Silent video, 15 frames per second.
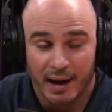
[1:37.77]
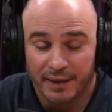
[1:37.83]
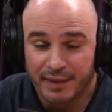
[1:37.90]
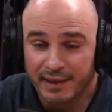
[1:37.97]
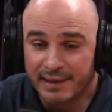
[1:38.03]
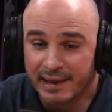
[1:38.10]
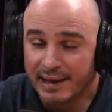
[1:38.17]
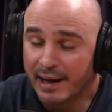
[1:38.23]
I
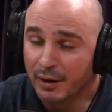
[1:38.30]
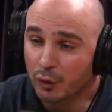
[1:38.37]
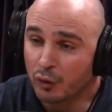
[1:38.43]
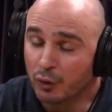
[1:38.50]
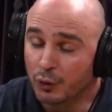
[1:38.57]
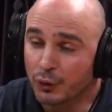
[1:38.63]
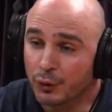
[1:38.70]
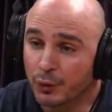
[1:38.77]
think they got to
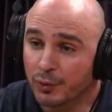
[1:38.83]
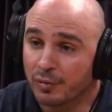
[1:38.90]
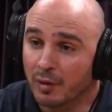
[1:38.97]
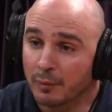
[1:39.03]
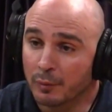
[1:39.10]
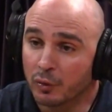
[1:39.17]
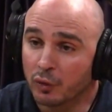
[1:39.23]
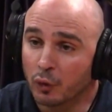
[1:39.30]
start doing
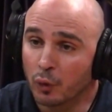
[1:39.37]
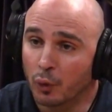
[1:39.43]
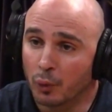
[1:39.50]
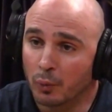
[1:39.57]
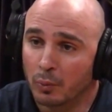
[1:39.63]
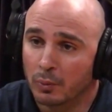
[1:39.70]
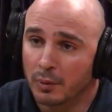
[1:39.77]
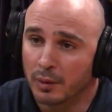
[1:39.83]
something
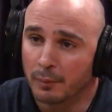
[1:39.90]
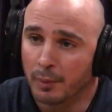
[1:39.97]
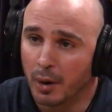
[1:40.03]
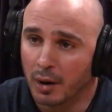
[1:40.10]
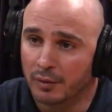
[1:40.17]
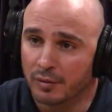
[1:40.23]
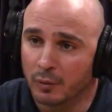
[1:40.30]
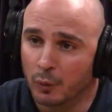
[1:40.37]
soon in
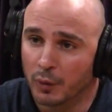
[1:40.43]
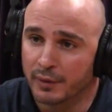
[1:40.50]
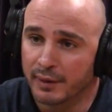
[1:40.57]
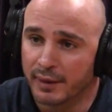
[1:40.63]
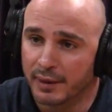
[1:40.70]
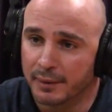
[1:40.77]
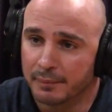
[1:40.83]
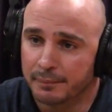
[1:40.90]
boxing with
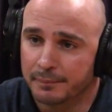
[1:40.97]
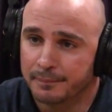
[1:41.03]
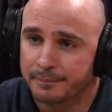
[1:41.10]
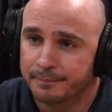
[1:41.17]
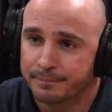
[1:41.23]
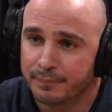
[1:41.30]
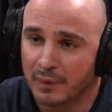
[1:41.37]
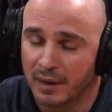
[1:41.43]
that.
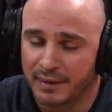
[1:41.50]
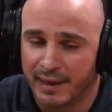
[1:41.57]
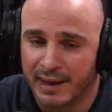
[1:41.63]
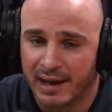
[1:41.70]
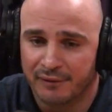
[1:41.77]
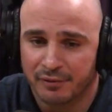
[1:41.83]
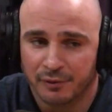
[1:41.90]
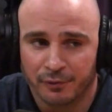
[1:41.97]
Yeah, they
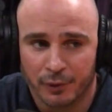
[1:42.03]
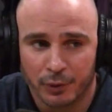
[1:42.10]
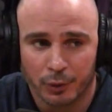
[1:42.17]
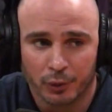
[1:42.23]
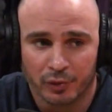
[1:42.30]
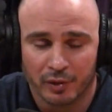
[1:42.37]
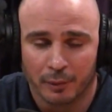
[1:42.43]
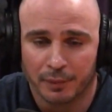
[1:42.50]
have to
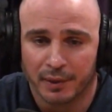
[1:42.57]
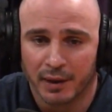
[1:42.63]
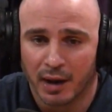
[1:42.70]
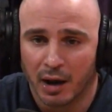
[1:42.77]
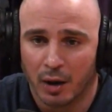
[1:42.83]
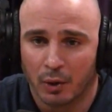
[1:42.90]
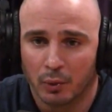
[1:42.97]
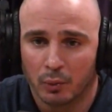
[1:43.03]
figure something
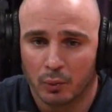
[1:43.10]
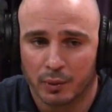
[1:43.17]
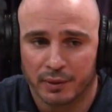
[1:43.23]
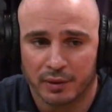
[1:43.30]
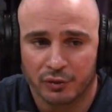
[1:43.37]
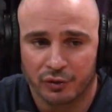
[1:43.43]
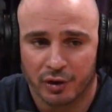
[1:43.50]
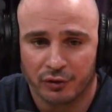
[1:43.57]
out with
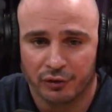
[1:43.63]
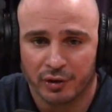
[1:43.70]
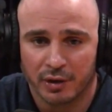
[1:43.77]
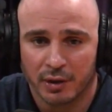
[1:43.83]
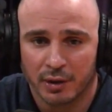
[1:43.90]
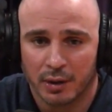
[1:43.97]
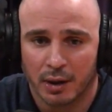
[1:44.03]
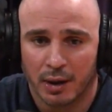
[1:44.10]
the
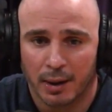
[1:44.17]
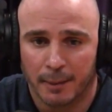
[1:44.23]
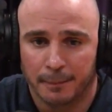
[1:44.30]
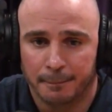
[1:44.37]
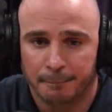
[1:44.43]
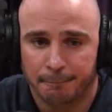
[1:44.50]
judging. You um, see the